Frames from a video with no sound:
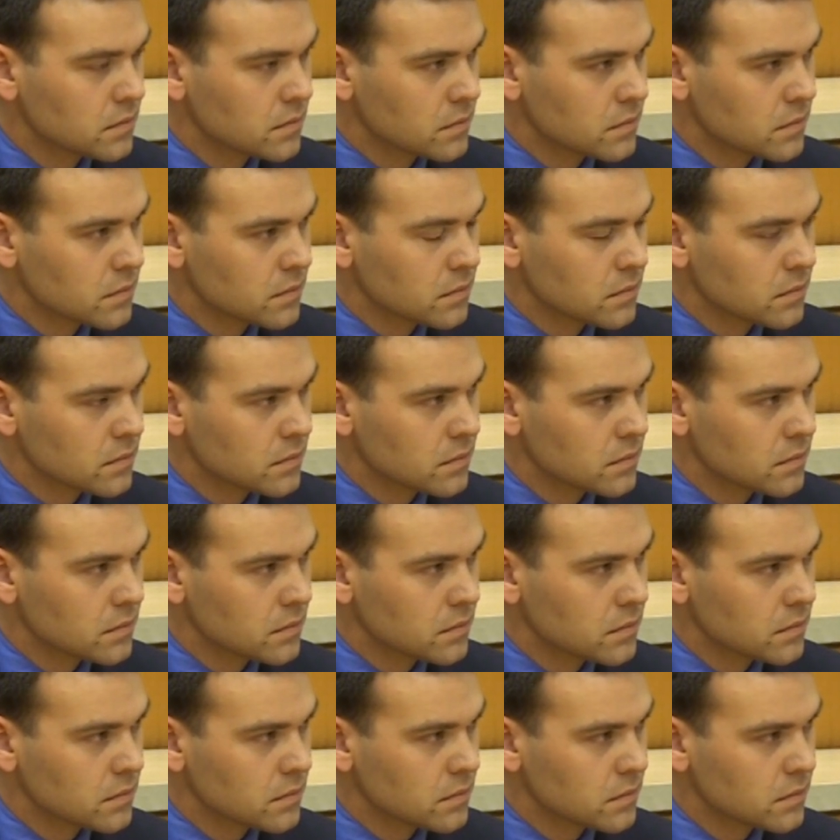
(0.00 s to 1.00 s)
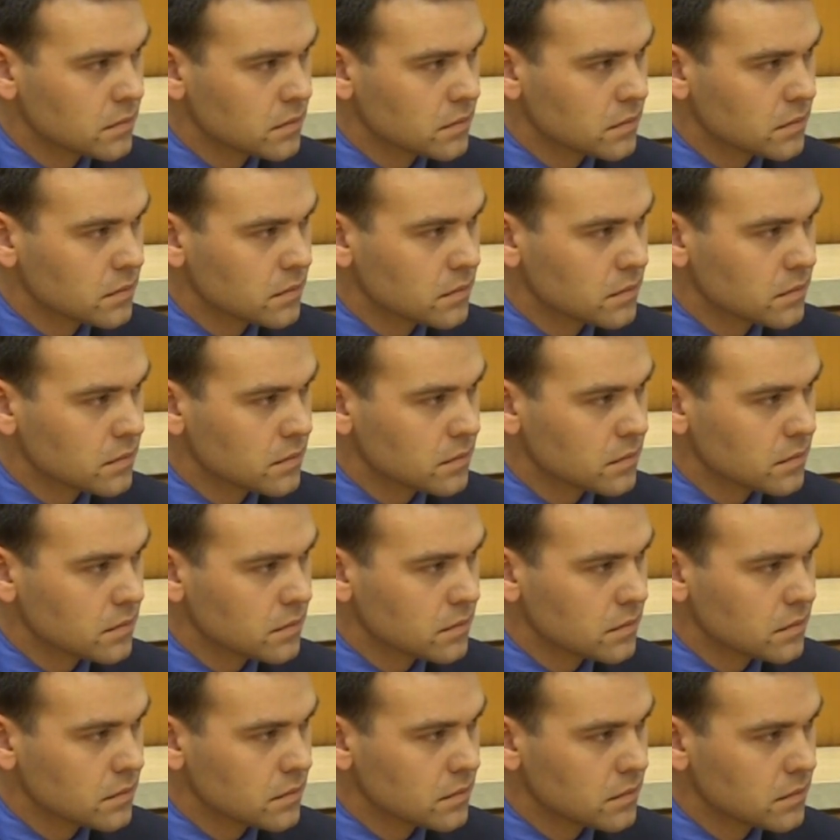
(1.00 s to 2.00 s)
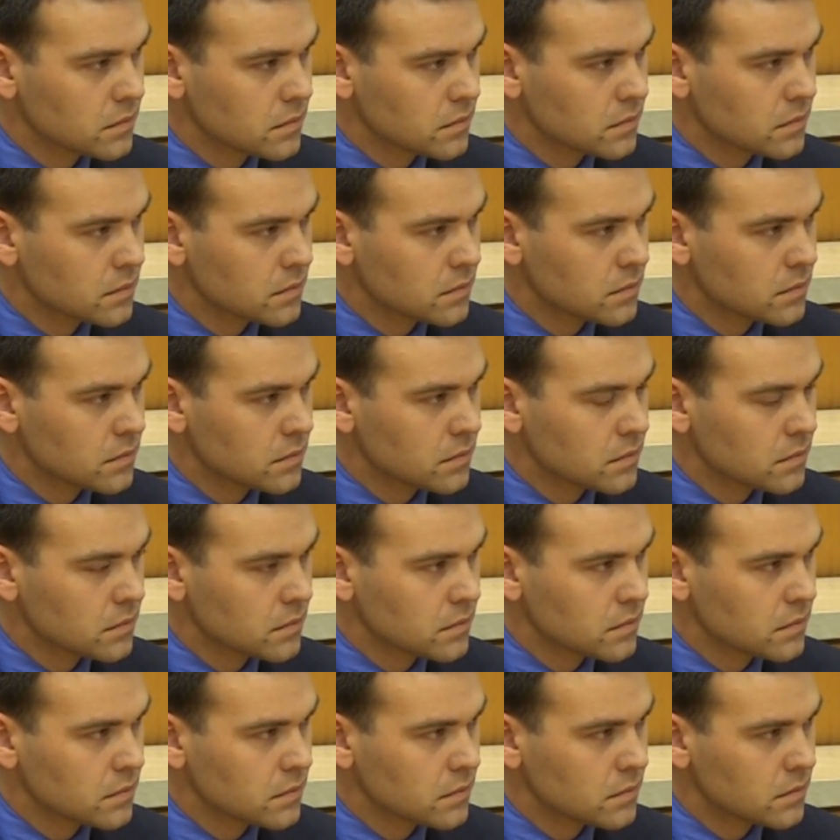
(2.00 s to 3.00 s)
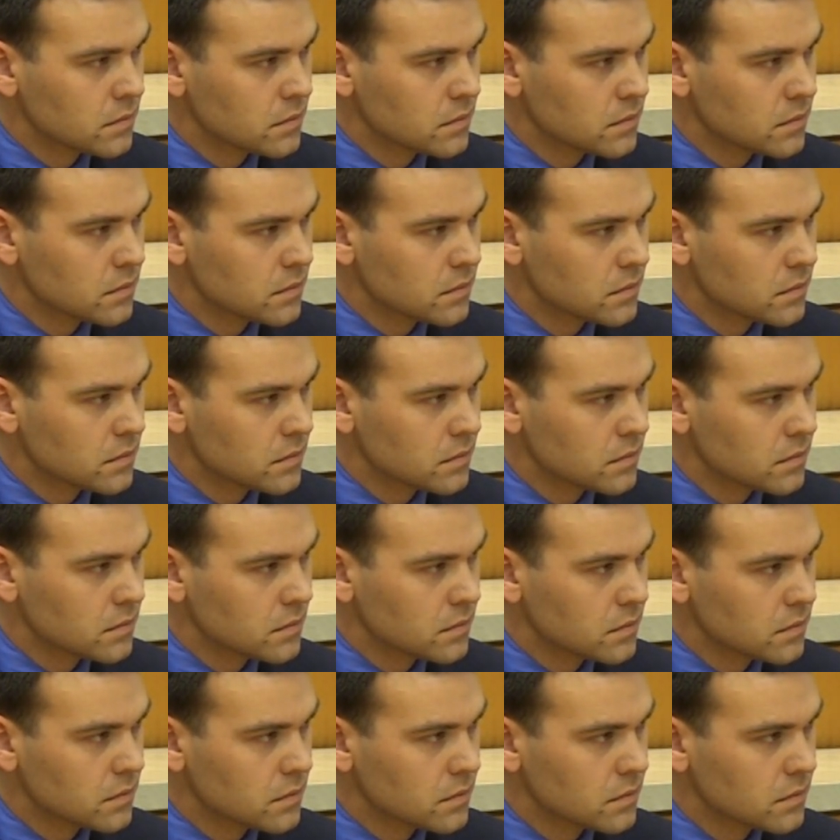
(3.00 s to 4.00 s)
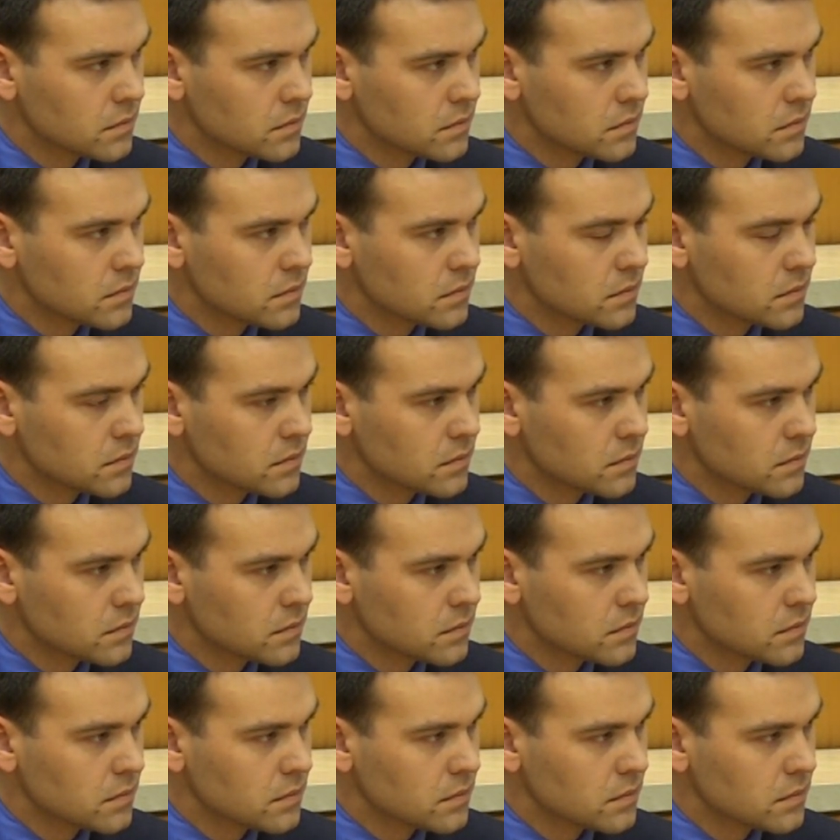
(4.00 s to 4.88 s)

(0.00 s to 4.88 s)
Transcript: [no speech]